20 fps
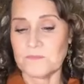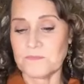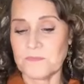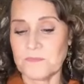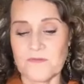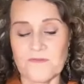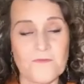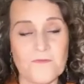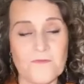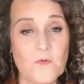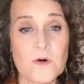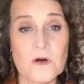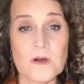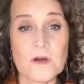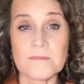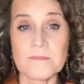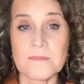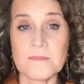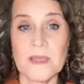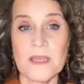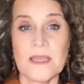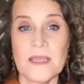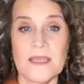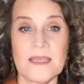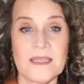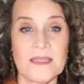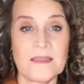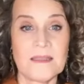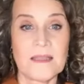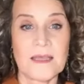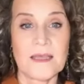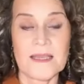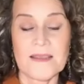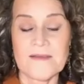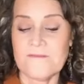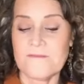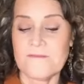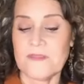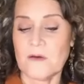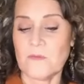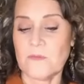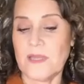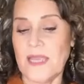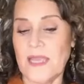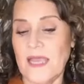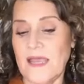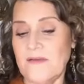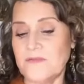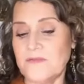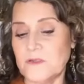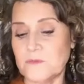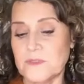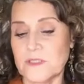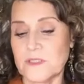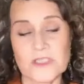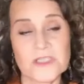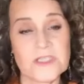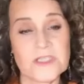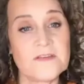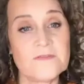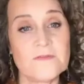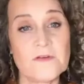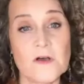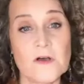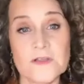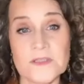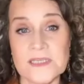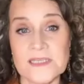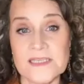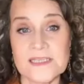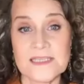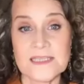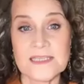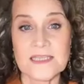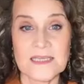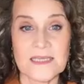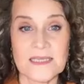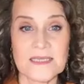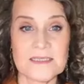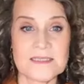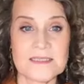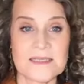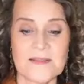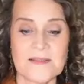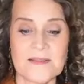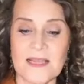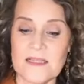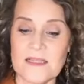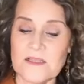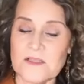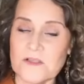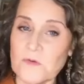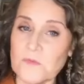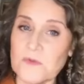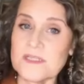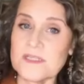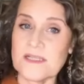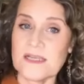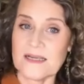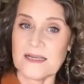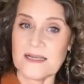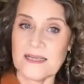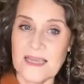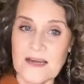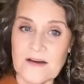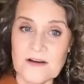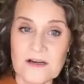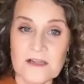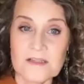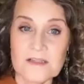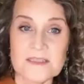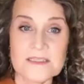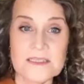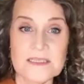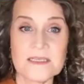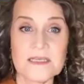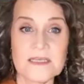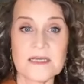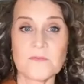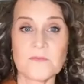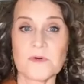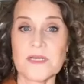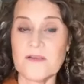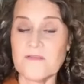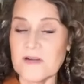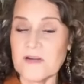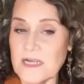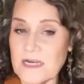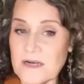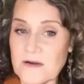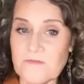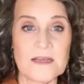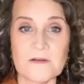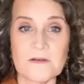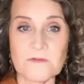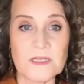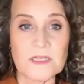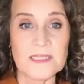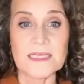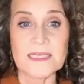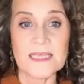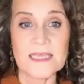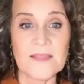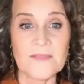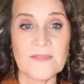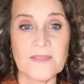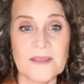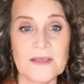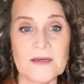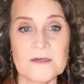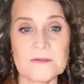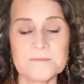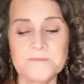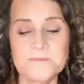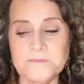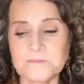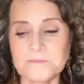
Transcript: perform in life, that we have to achieve all these things, and then it's always like a carrot on the stick. We're never going to really get there.